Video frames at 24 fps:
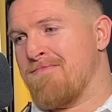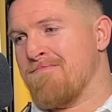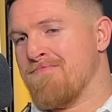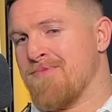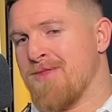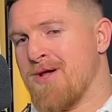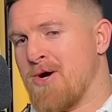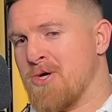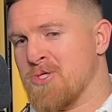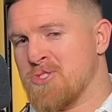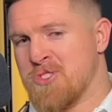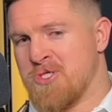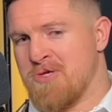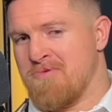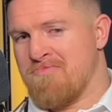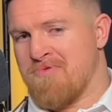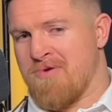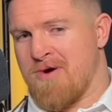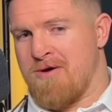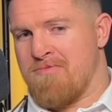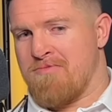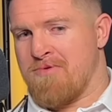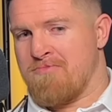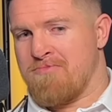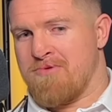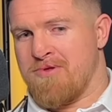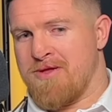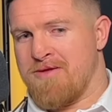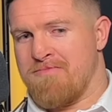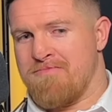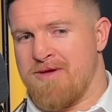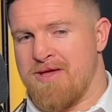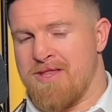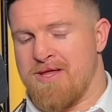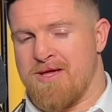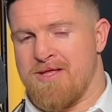No, she'd probably
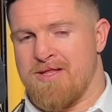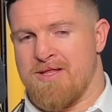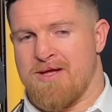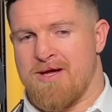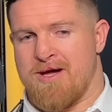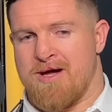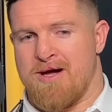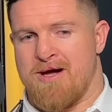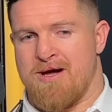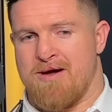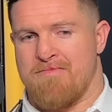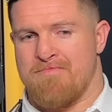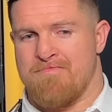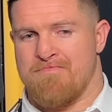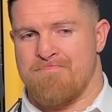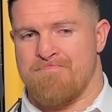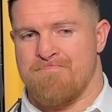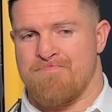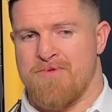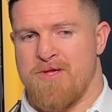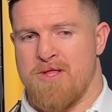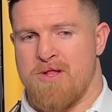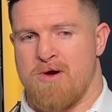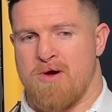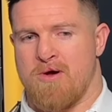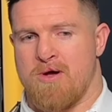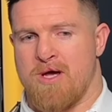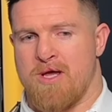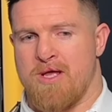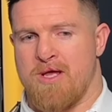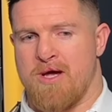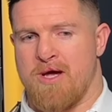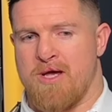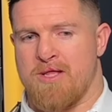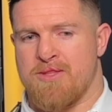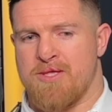admit it.
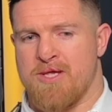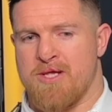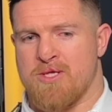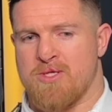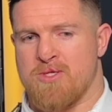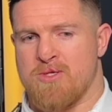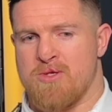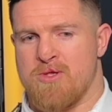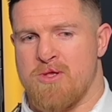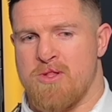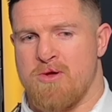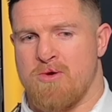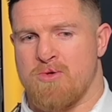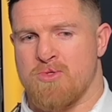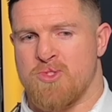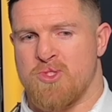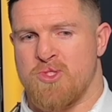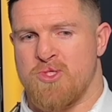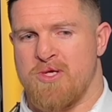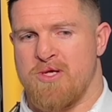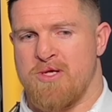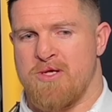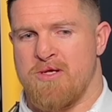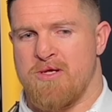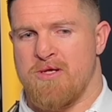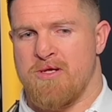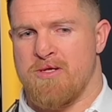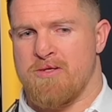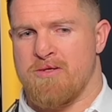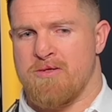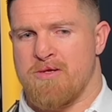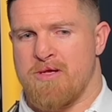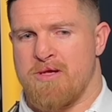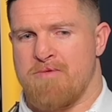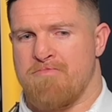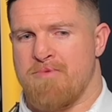I think she
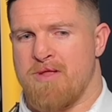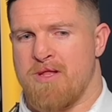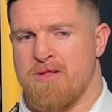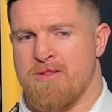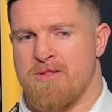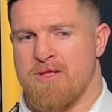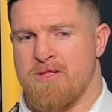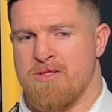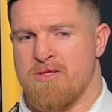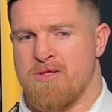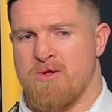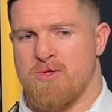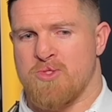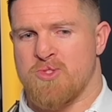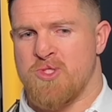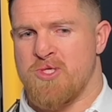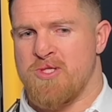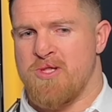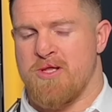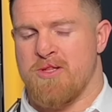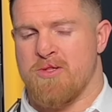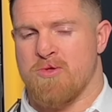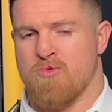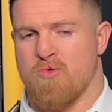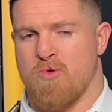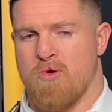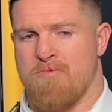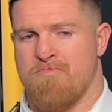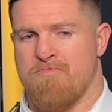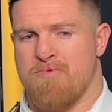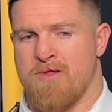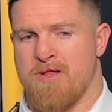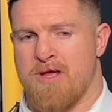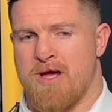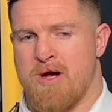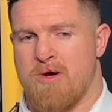admitted that, she didn't grow up
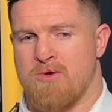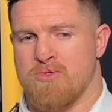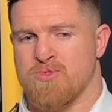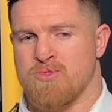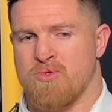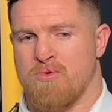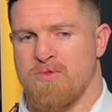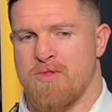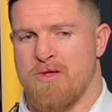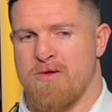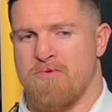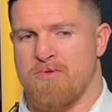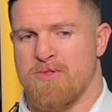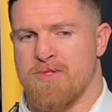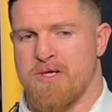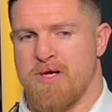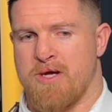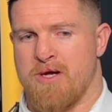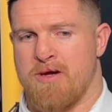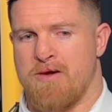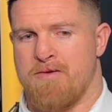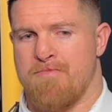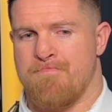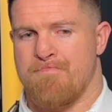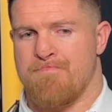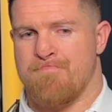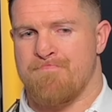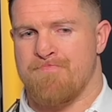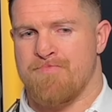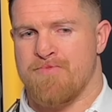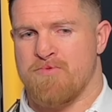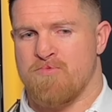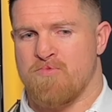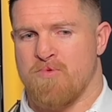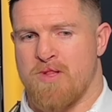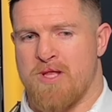in a household that
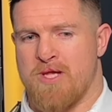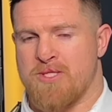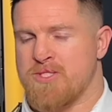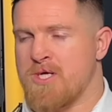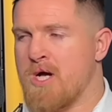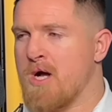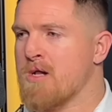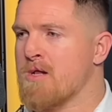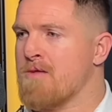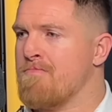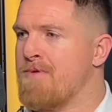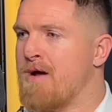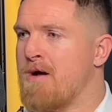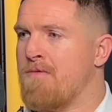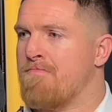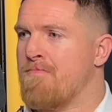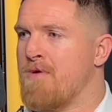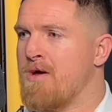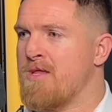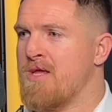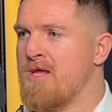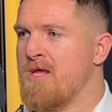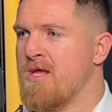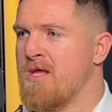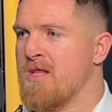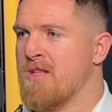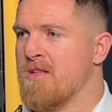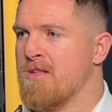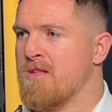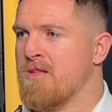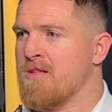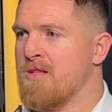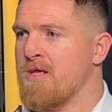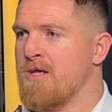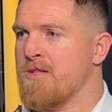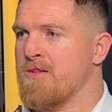where they talked about money
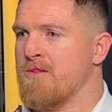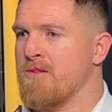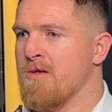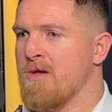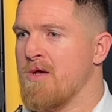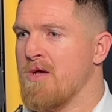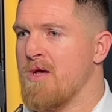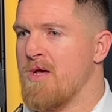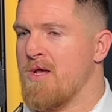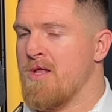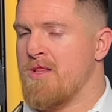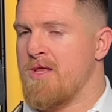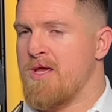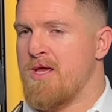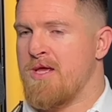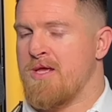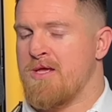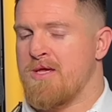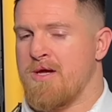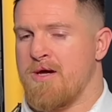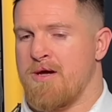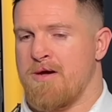and they